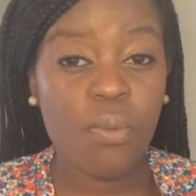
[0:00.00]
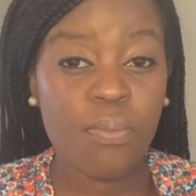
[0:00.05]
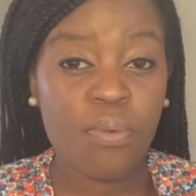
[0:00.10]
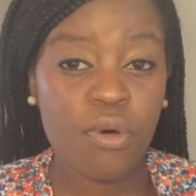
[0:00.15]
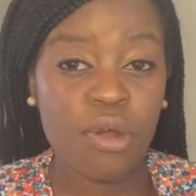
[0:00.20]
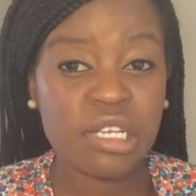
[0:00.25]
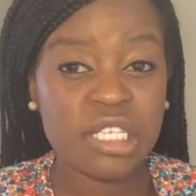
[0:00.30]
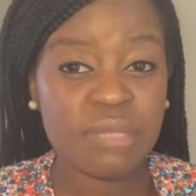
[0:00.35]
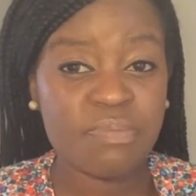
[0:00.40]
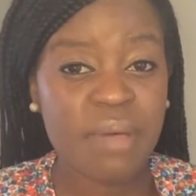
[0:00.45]

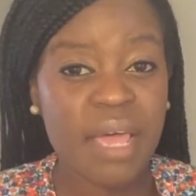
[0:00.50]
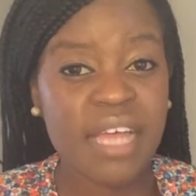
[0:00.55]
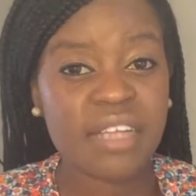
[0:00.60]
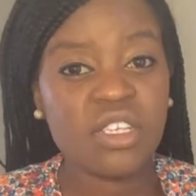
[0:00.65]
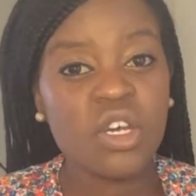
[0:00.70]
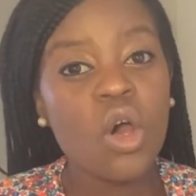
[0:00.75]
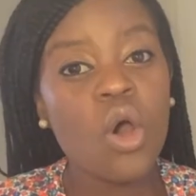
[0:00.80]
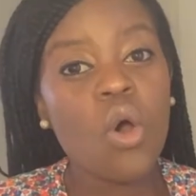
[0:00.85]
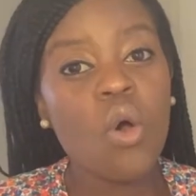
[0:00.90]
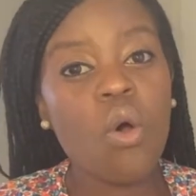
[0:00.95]

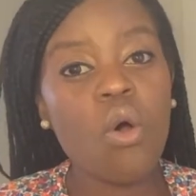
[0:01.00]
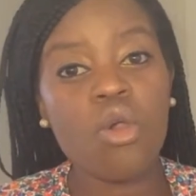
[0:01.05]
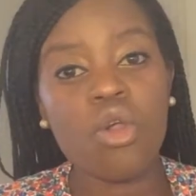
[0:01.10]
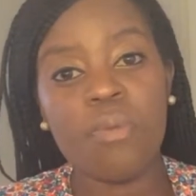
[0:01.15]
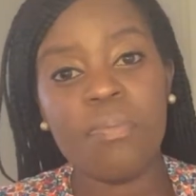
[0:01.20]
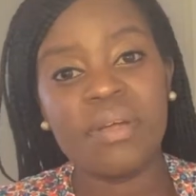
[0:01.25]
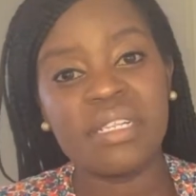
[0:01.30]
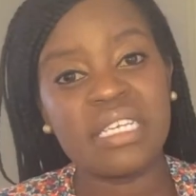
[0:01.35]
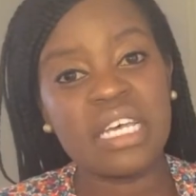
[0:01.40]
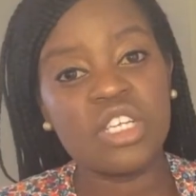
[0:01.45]
prospect or
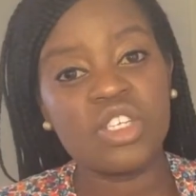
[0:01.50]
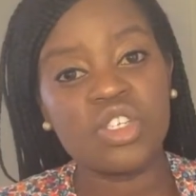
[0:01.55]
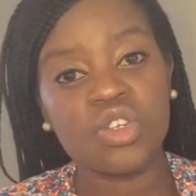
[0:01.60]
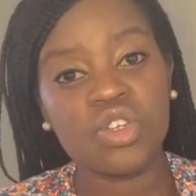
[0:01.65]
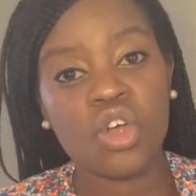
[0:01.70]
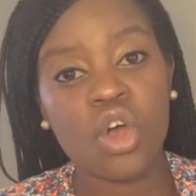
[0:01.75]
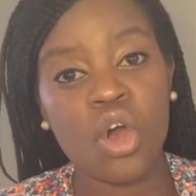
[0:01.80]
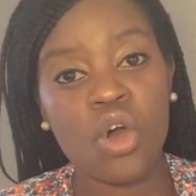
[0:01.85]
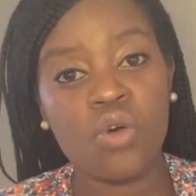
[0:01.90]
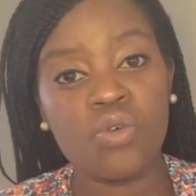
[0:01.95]
your potential
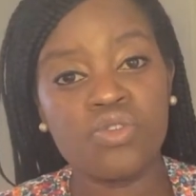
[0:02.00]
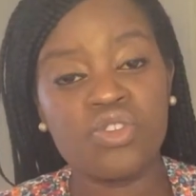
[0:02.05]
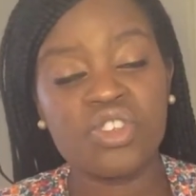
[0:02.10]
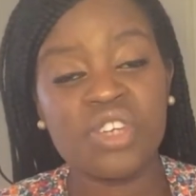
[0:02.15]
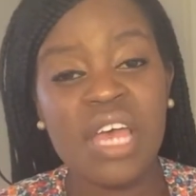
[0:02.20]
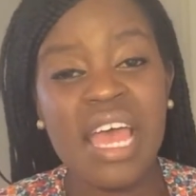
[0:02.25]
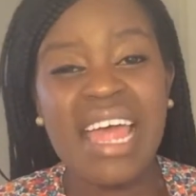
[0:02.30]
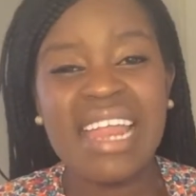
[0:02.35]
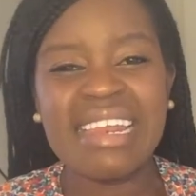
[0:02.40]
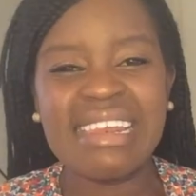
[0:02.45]
coach
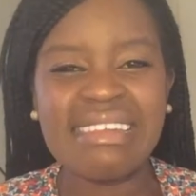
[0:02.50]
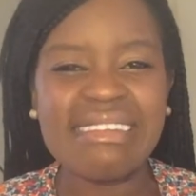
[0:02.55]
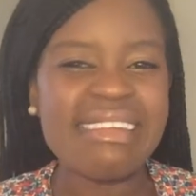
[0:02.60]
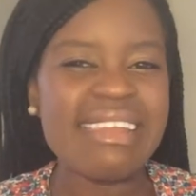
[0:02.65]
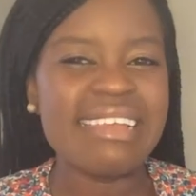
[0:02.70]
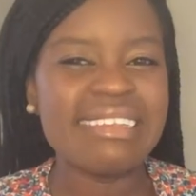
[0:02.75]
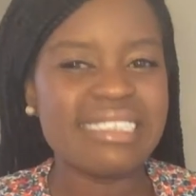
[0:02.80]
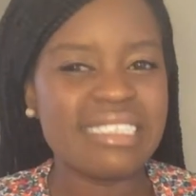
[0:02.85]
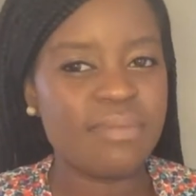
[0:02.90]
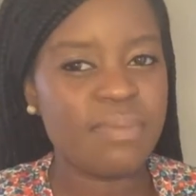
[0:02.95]

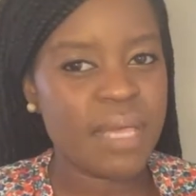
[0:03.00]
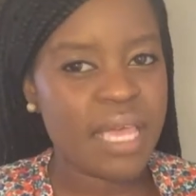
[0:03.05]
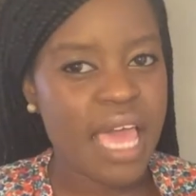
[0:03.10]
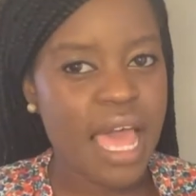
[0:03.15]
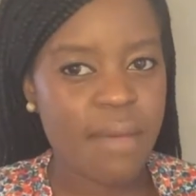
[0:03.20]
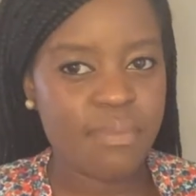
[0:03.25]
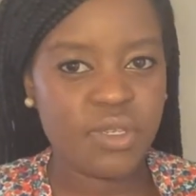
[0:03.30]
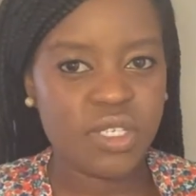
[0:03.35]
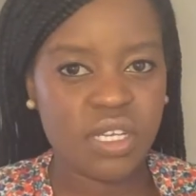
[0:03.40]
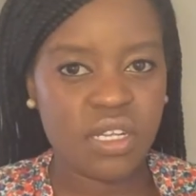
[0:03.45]
needs to be
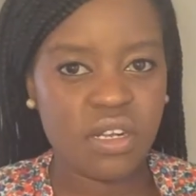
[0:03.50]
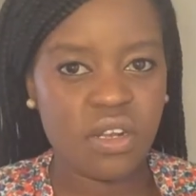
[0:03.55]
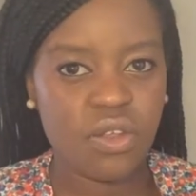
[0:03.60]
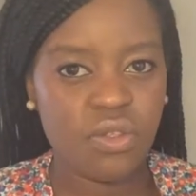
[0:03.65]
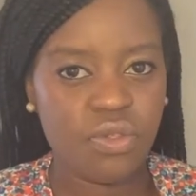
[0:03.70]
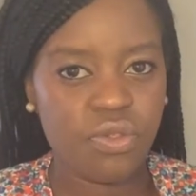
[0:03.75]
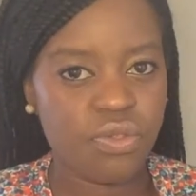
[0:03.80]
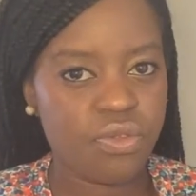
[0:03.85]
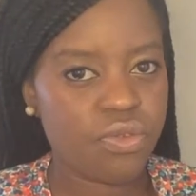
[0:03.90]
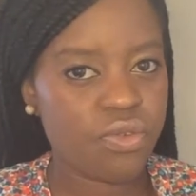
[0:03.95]
captured
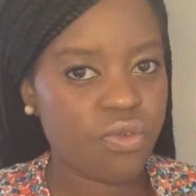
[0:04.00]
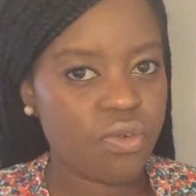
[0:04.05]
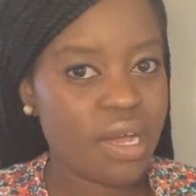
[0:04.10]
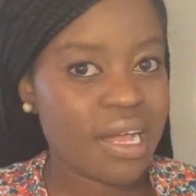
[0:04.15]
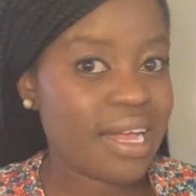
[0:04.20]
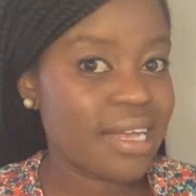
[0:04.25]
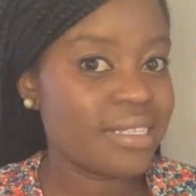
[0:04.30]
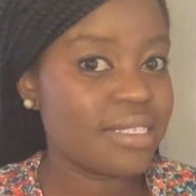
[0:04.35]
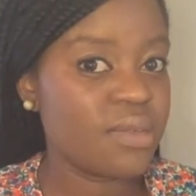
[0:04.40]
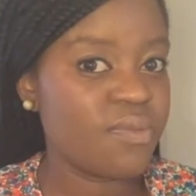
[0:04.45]
through a
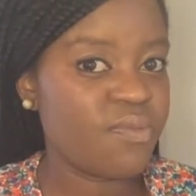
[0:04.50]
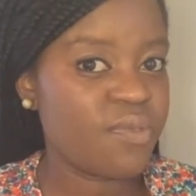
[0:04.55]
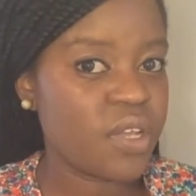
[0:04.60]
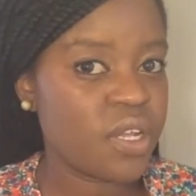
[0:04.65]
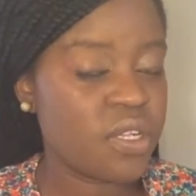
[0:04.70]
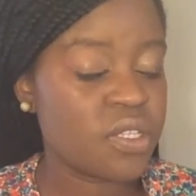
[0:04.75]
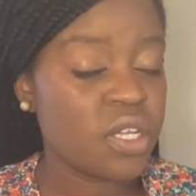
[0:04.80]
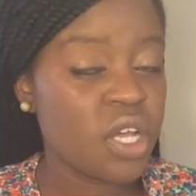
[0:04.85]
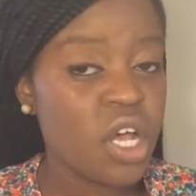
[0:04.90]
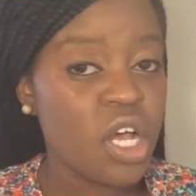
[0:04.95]
custom
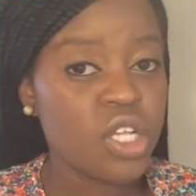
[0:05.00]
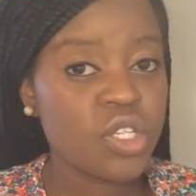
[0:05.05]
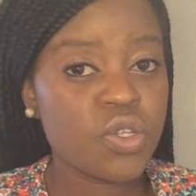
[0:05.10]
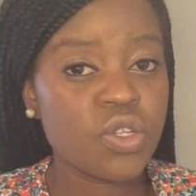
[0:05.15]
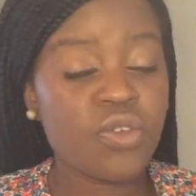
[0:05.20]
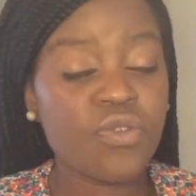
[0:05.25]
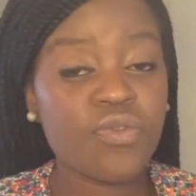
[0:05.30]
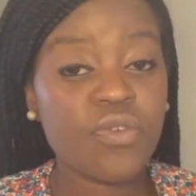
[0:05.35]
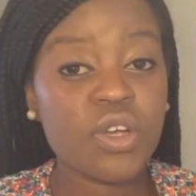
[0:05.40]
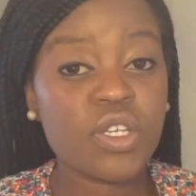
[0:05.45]
field. So
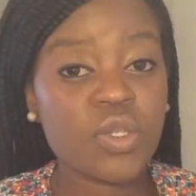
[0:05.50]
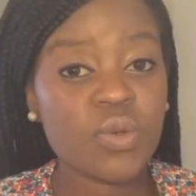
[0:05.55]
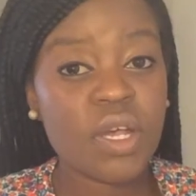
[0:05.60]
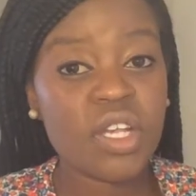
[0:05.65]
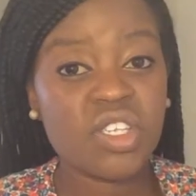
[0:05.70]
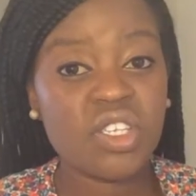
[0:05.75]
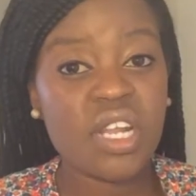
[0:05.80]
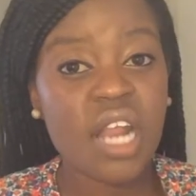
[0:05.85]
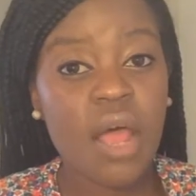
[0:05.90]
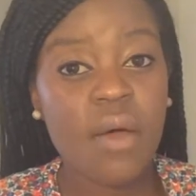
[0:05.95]
the first
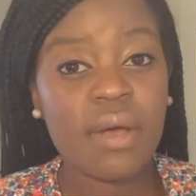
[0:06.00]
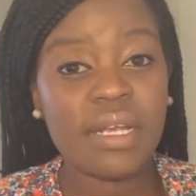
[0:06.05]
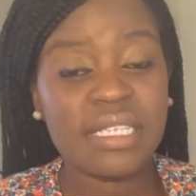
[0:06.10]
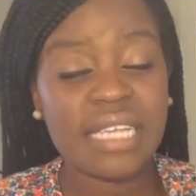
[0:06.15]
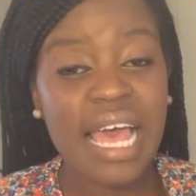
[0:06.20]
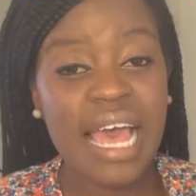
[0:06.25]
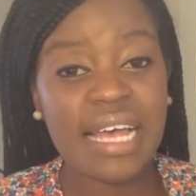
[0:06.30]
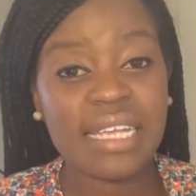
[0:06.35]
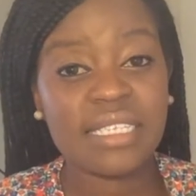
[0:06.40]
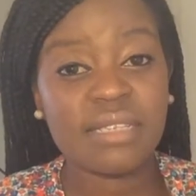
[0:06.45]
question I always
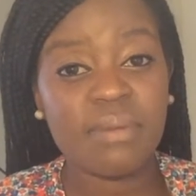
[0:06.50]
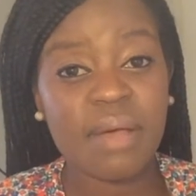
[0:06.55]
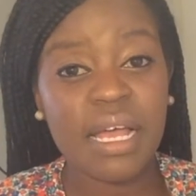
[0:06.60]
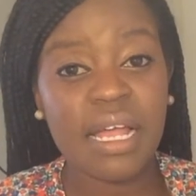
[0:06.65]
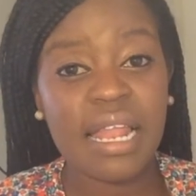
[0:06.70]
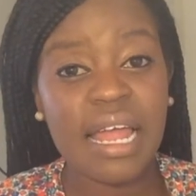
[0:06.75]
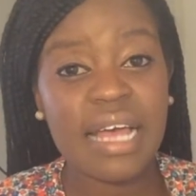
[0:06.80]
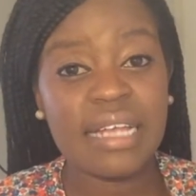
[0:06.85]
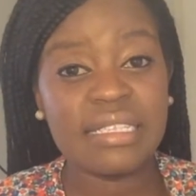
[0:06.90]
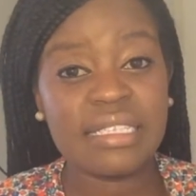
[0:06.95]
ask my
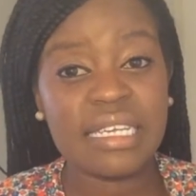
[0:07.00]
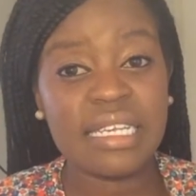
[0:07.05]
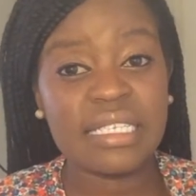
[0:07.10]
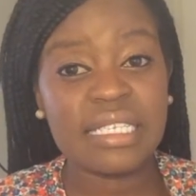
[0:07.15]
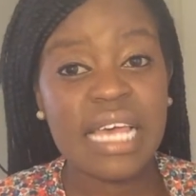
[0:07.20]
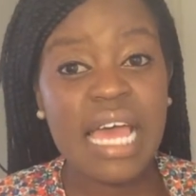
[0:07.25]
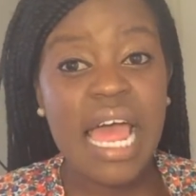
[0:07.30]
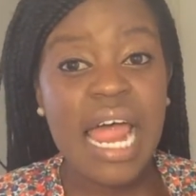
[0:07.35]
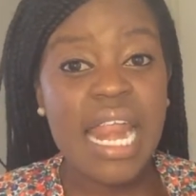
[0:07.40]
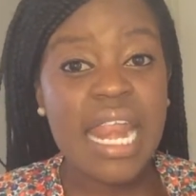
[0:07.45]
clients
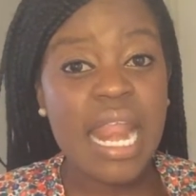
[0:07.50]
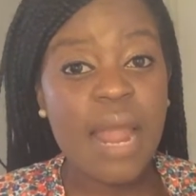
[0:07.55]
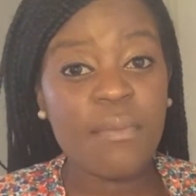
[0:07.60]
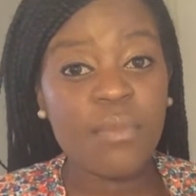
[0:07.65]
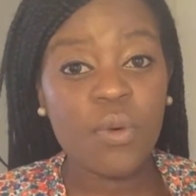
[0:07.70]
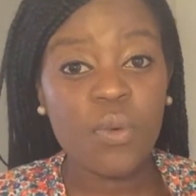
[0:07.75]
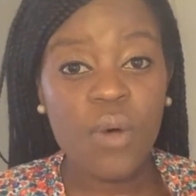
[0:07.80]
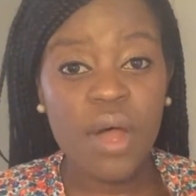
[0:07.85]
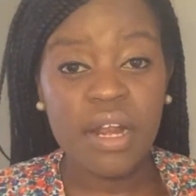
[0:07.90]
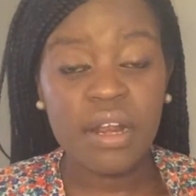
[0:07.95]
is,
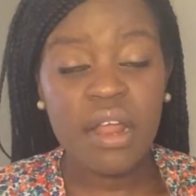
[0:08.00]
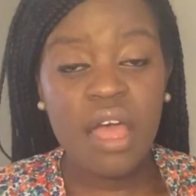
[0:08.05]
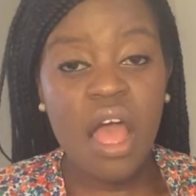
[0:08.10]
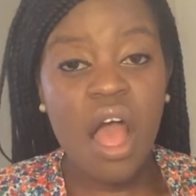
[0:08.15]
number one,